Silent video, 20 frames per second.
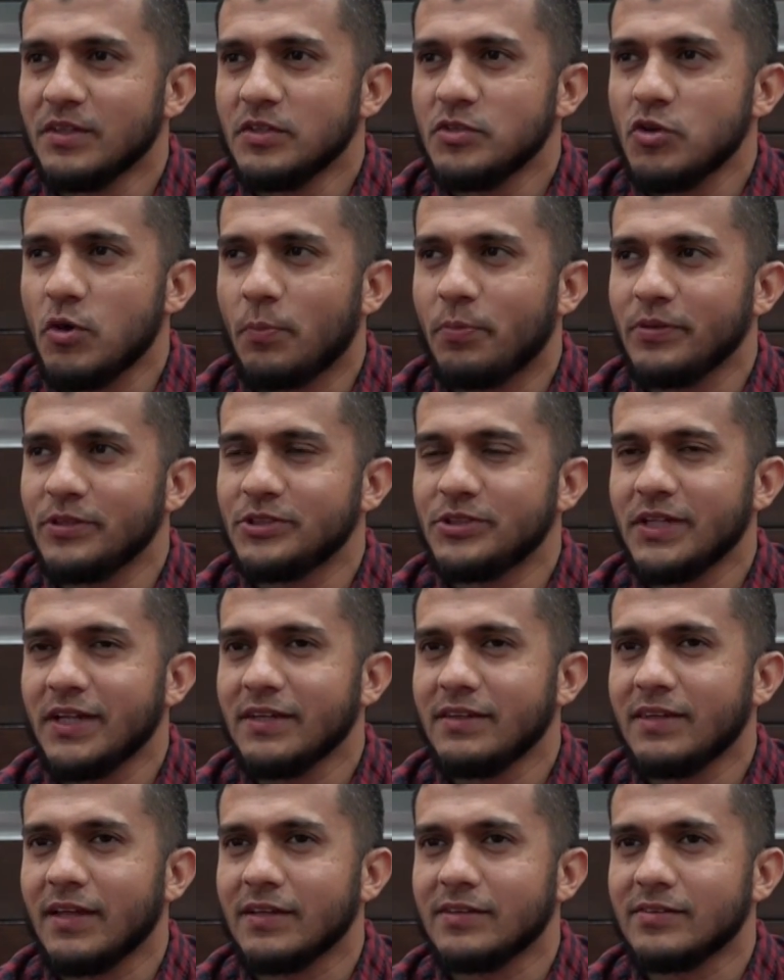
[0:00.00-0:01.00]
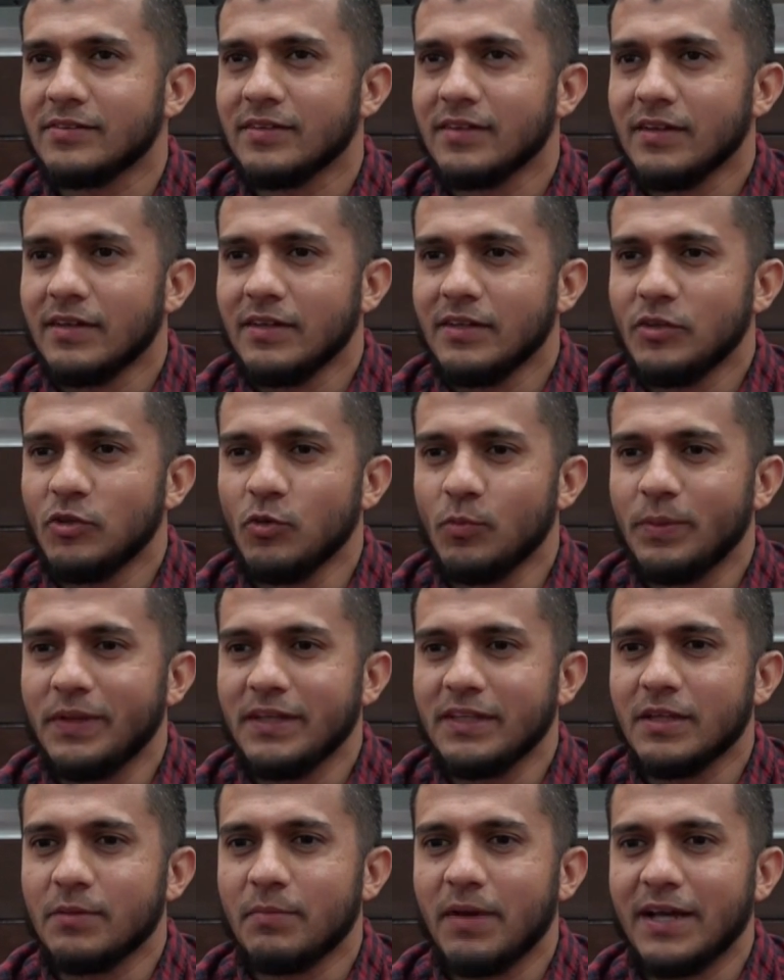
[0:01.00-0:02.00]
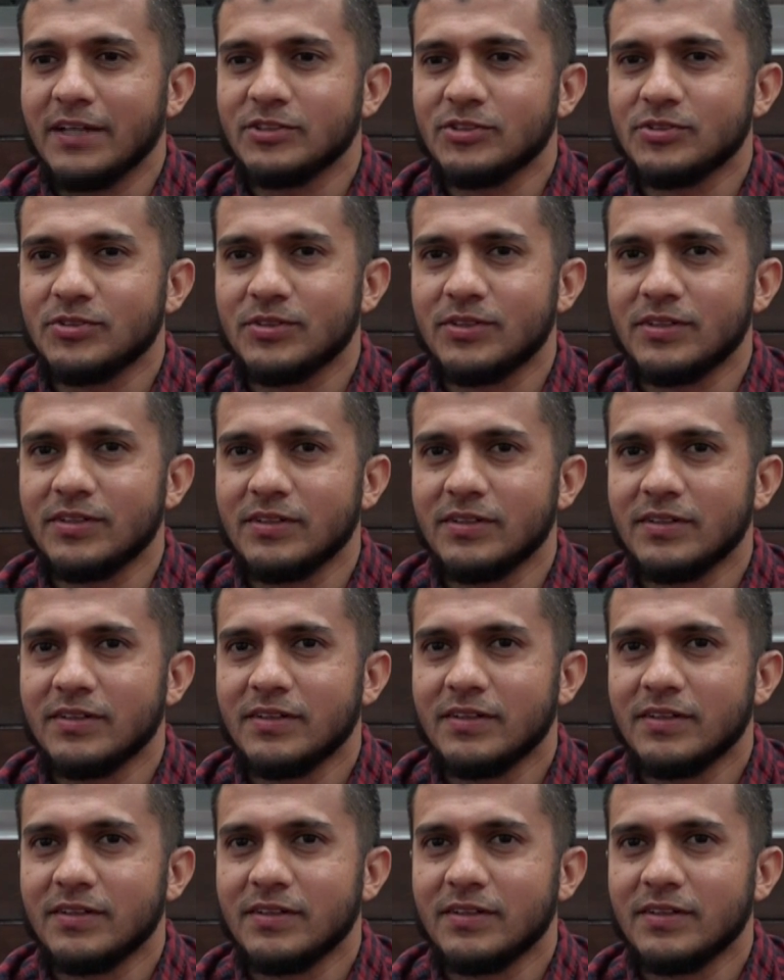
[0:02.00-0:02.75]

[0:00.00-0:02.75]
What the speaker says: You appreciate that you being the master,